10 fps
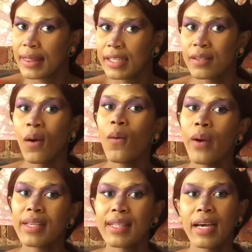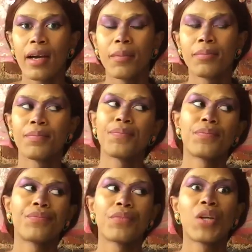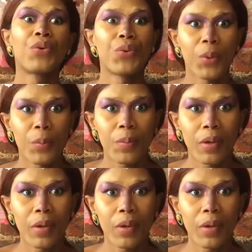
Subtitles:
there's always like a group.